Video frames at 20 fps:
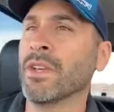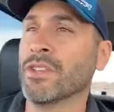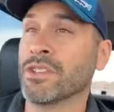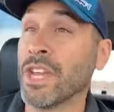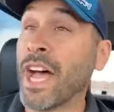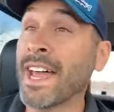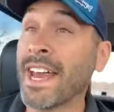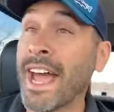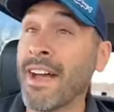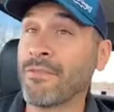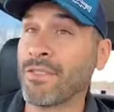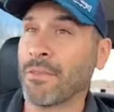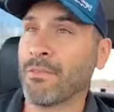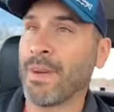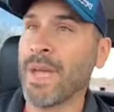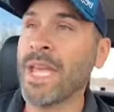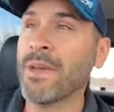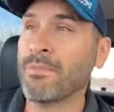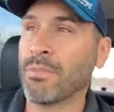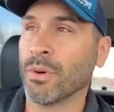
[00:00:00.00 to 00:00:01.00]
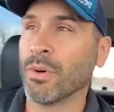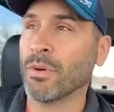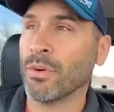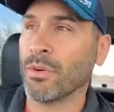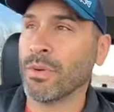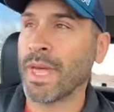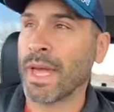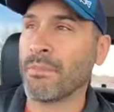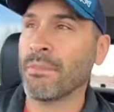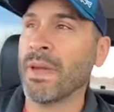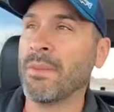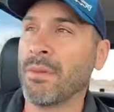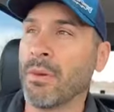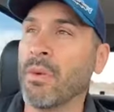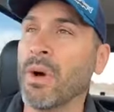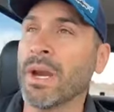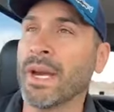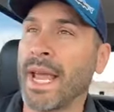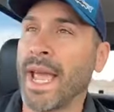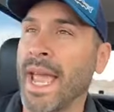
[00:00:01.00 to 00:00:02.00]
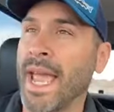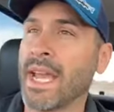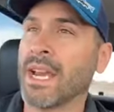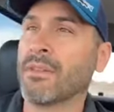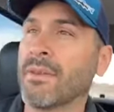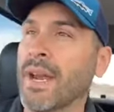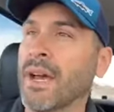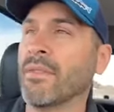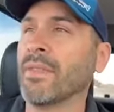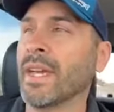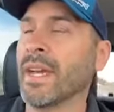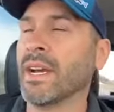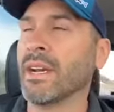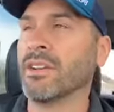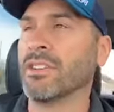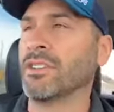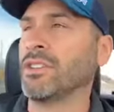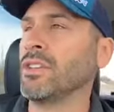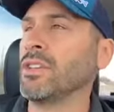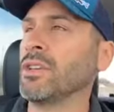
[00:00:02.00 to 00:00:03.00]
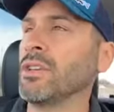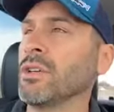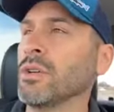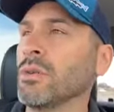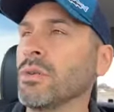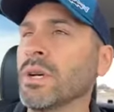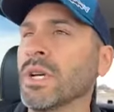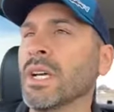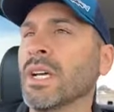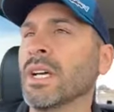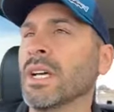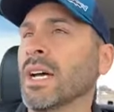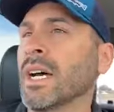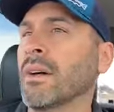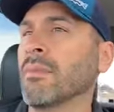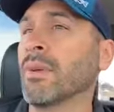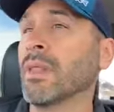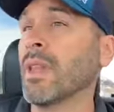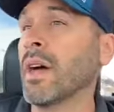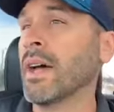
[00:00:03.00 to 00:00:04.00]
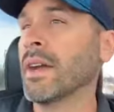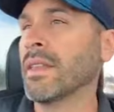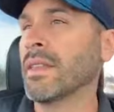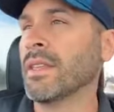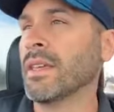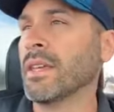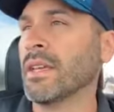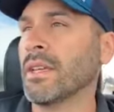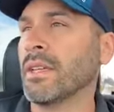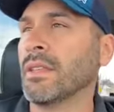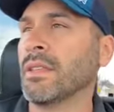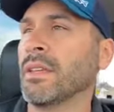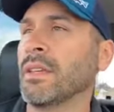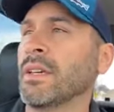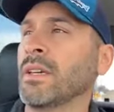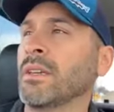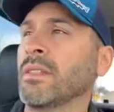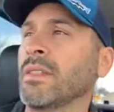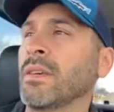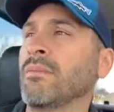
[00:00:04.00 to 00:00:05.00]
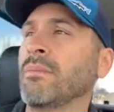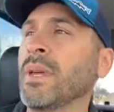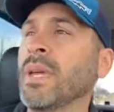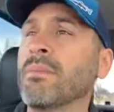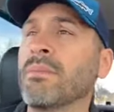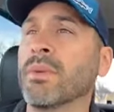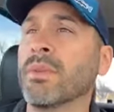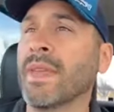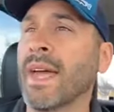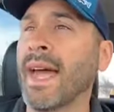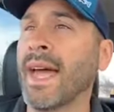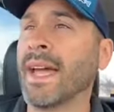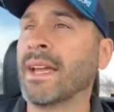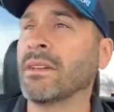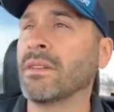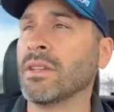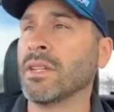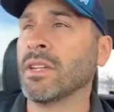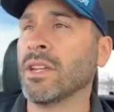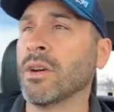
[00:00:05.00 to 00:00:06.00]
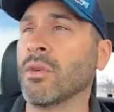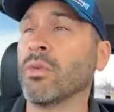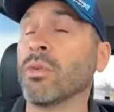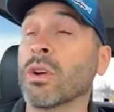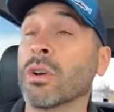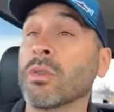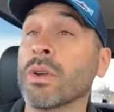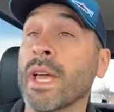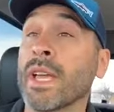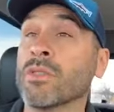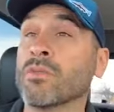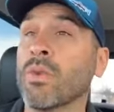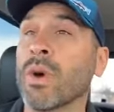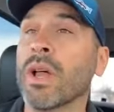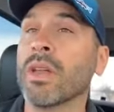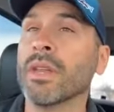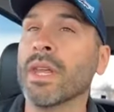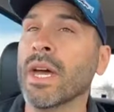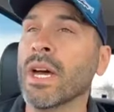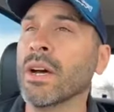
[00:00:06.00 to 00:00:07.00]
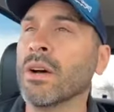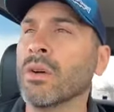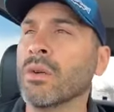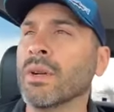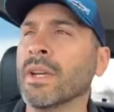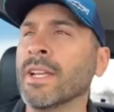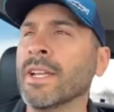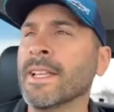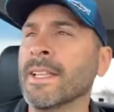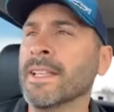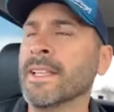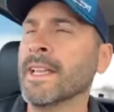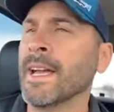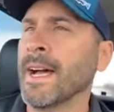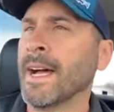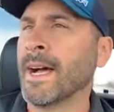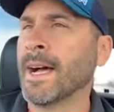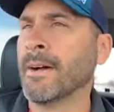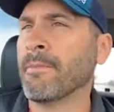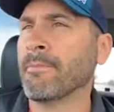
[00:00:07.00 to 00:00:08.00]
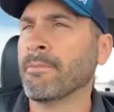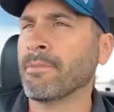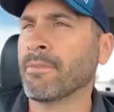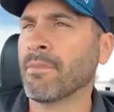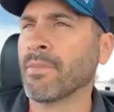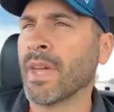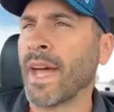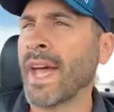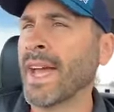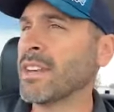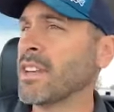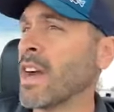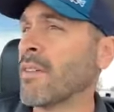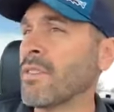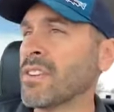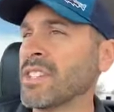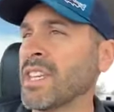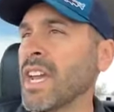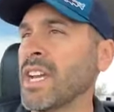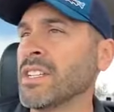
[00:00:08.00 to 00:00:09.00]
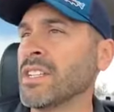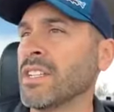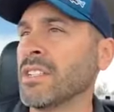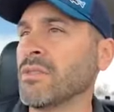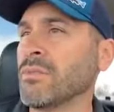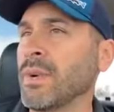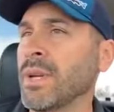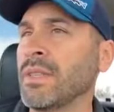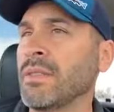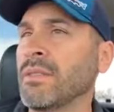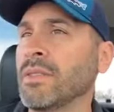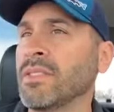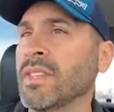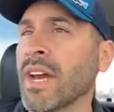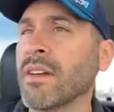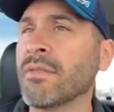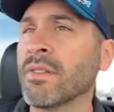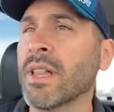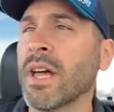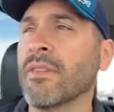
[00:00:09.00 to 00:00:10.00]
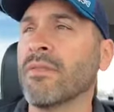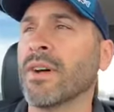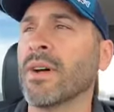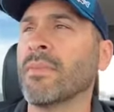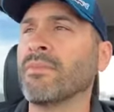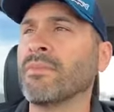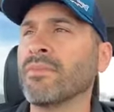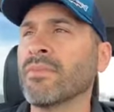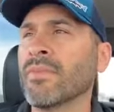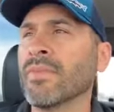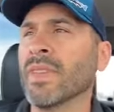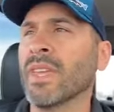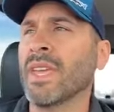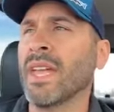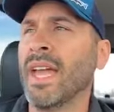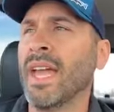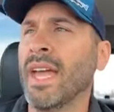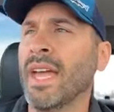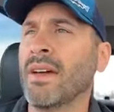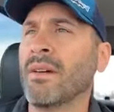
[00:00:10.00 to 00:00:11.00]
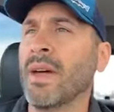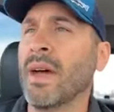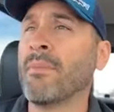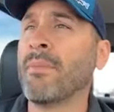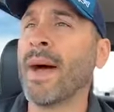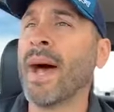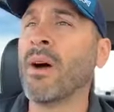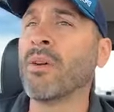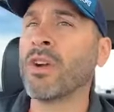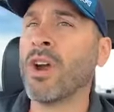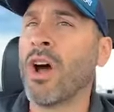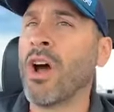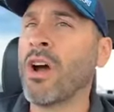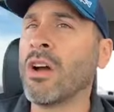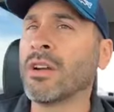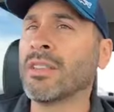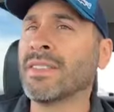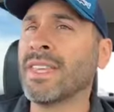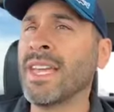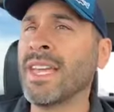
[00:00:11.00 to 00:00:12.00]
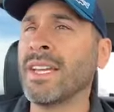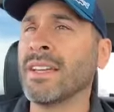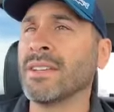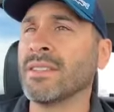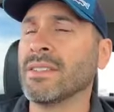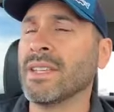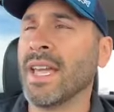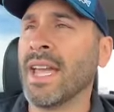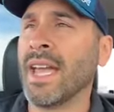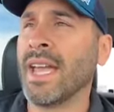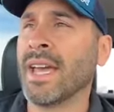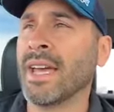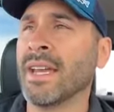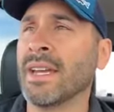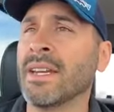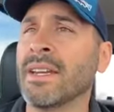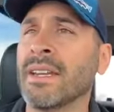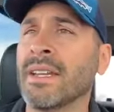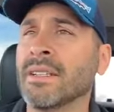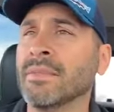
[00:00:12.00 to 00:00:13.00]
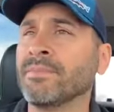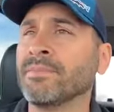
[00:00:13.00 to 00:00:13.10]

sought after people that people wanted to hang around there to um, a lot of the, the, the people that, you know, weren't as well known. Um, I had conversations with several of them about hard things. And